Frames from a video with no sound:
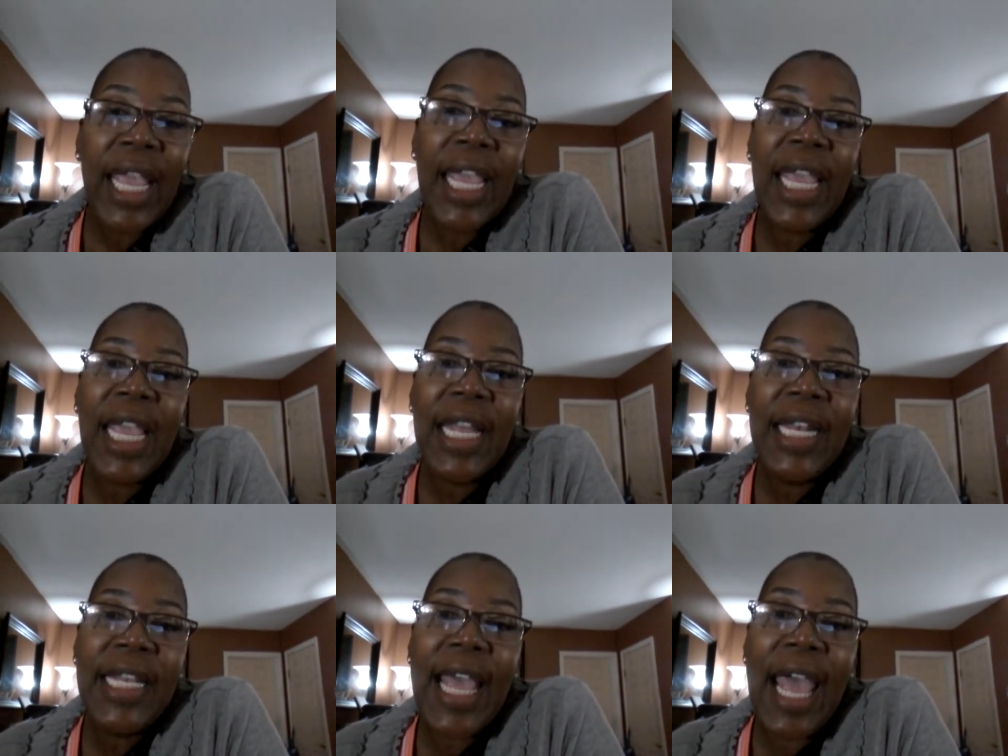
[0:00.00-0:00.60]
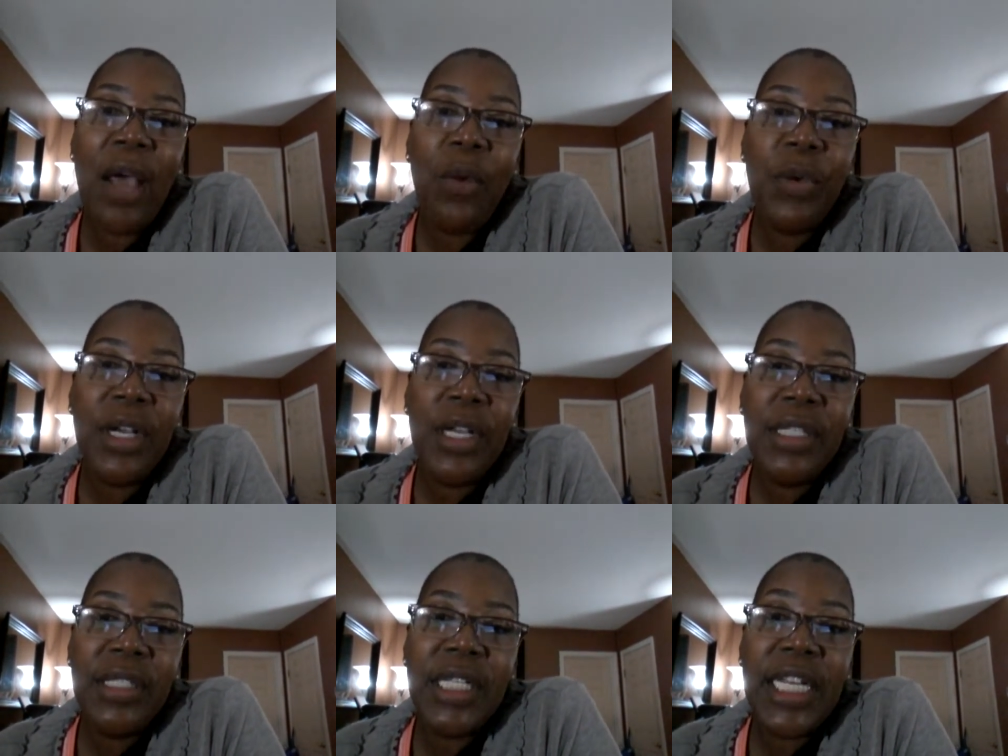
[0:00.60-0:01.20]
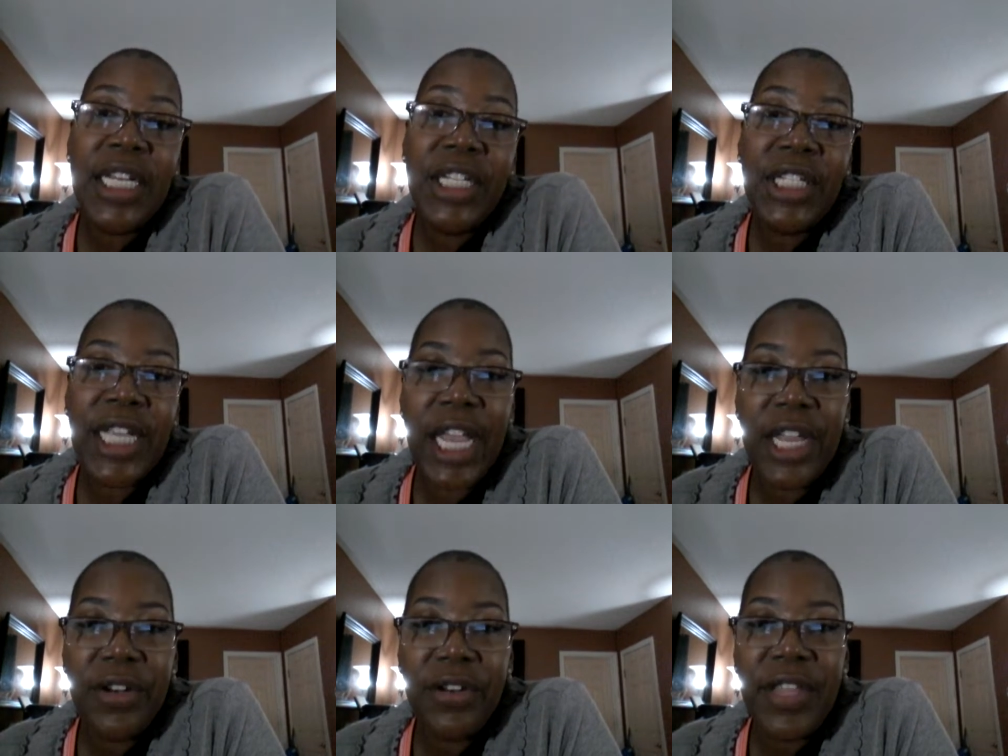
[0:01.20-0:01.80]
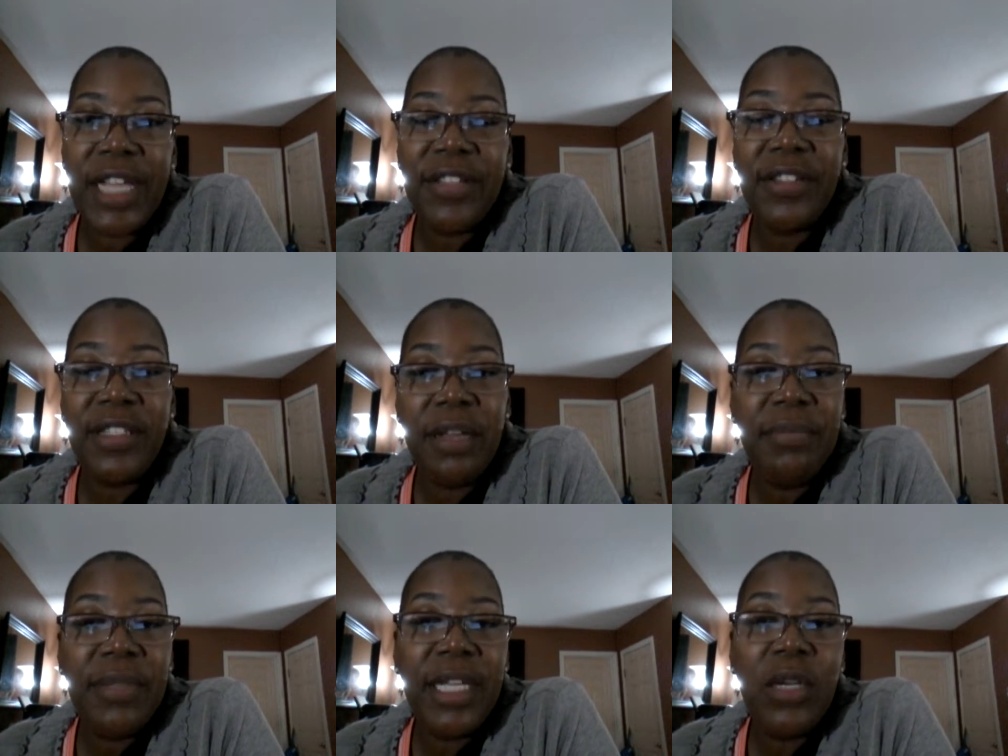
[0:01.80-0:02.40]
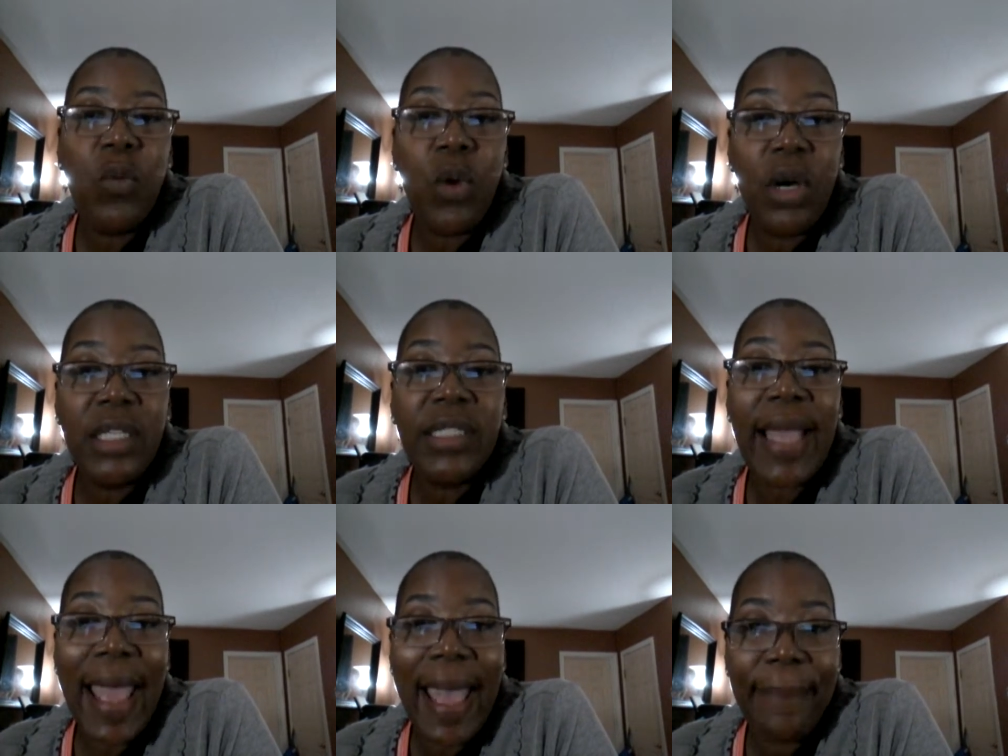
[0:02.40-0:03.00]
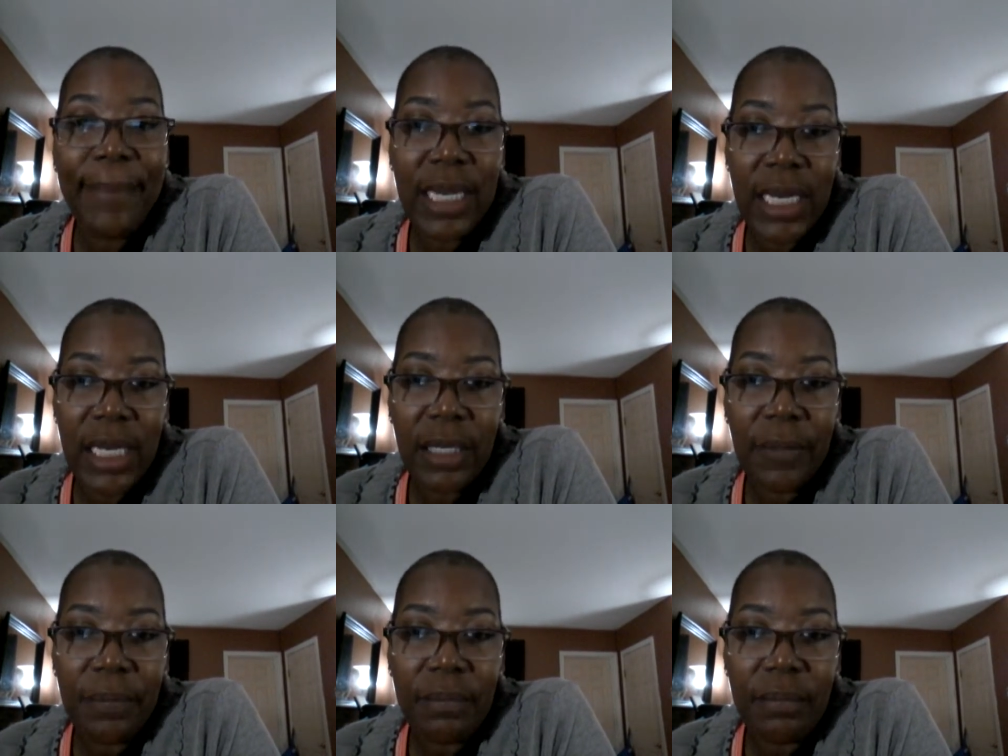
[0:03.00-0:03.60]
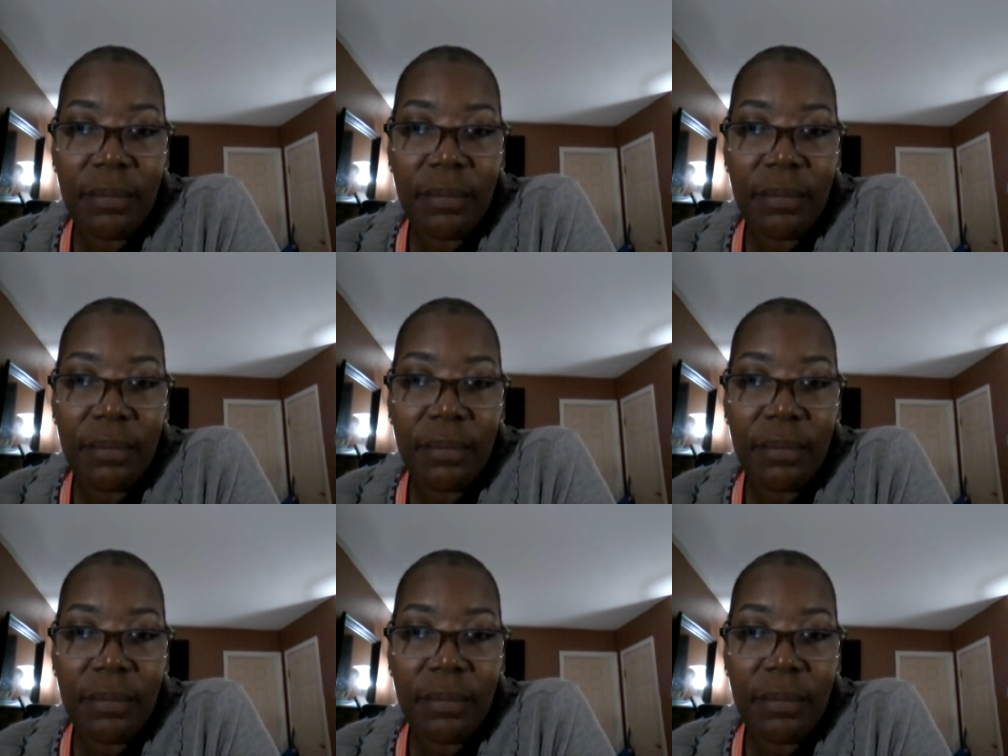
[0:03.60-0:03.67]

And that was an indicator that something was happening.